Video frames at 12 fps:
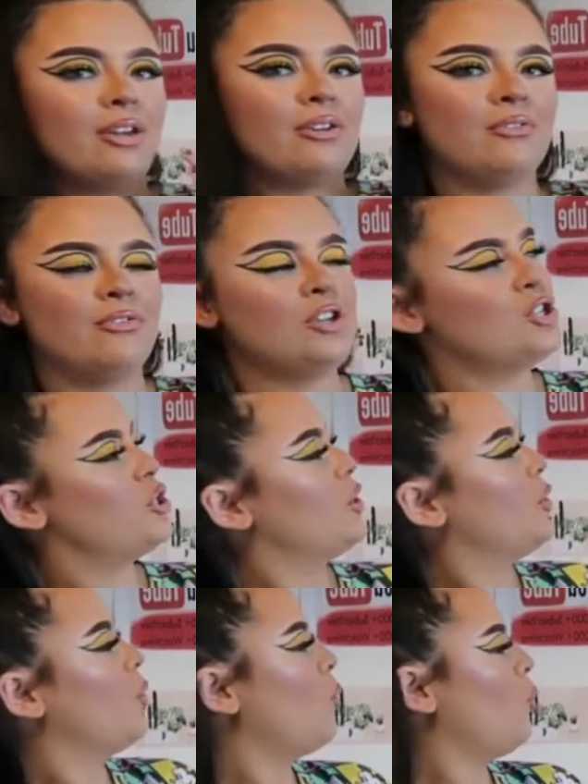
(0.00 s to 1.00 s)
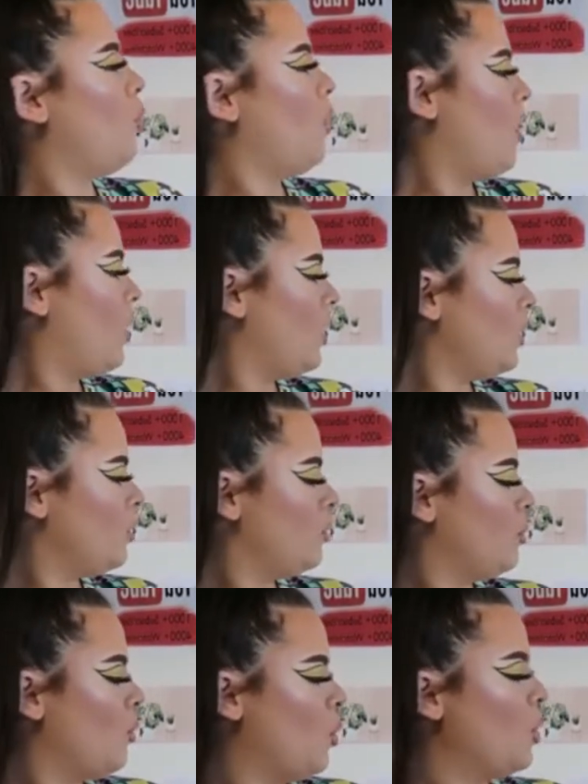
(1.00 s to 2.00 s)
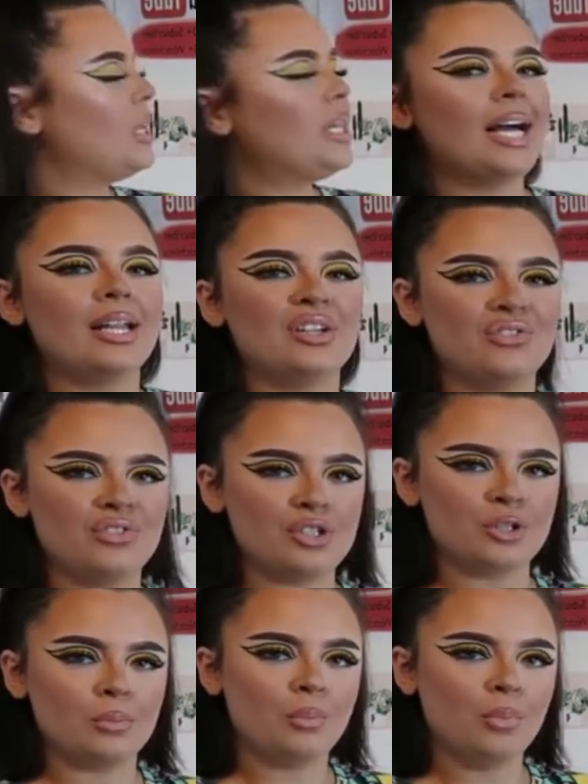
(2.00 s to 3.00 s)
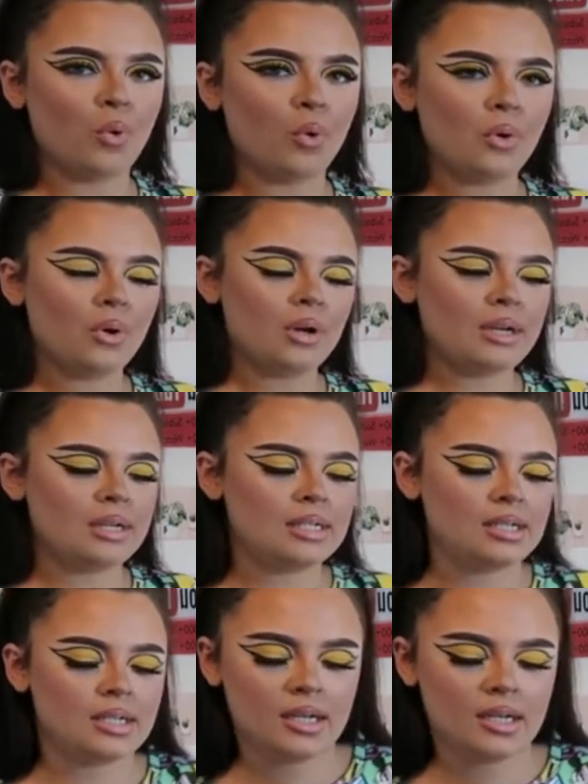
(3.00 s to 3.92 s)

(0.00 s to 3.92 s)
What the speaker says: vision wall more than a vision board.